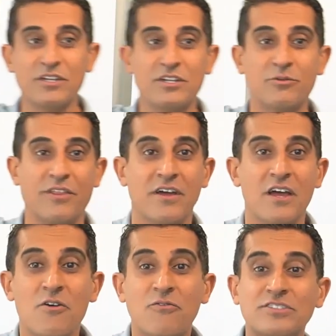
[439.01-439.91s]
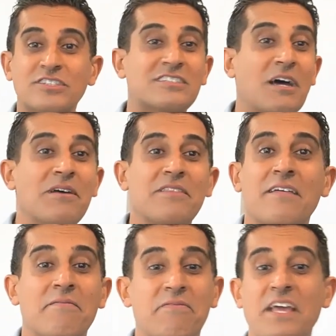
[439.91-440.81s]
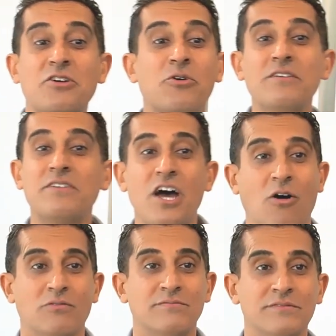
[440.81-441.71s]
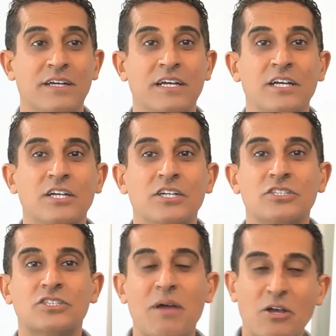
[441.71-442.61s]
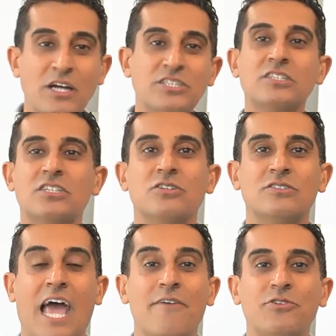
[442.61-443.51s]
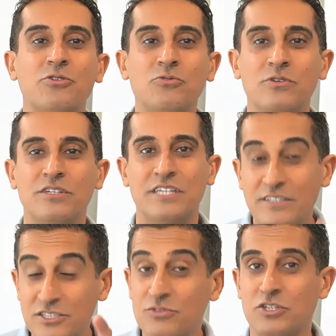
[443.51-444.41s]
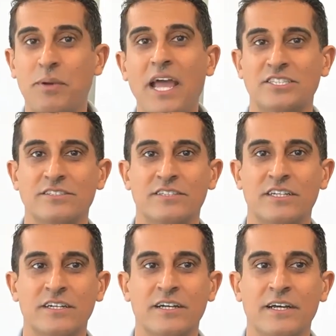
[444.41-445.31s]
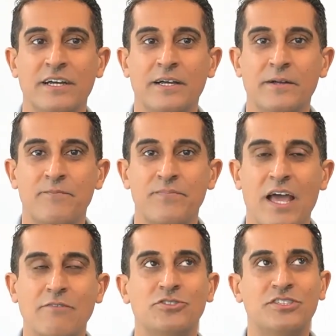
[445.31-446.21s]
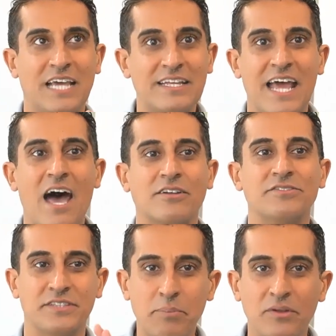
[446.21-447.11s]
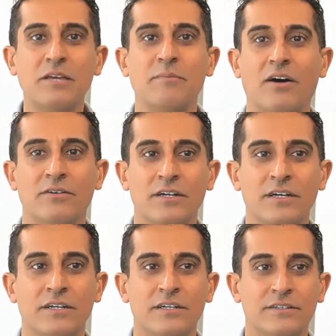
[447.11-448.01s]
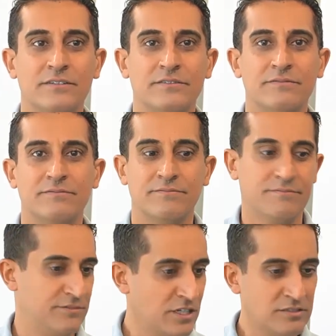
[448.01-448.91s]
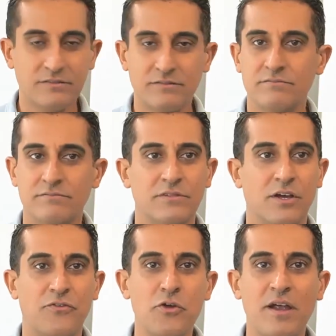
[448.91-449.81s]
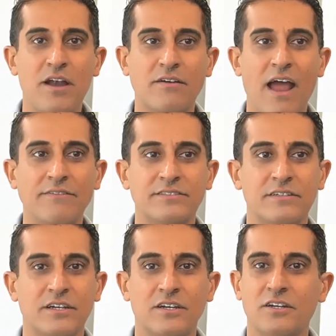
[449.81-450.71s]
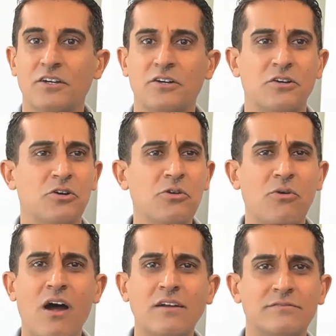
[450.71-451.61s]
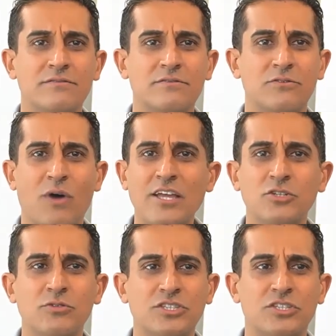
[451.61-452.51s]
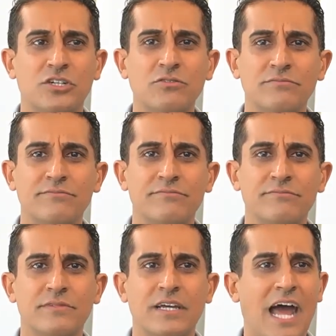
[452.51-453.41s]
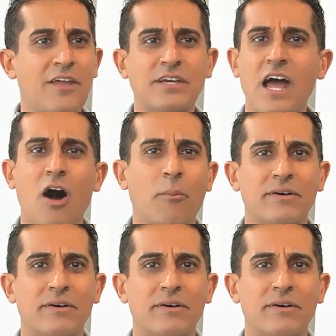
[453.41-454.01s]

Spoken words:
with versus someone that they don't even know? So my question to you is, have you done this with your patients? Have you sent out a simple email? Just a few paragraphs, who you are, why you do what you do, and how you can help.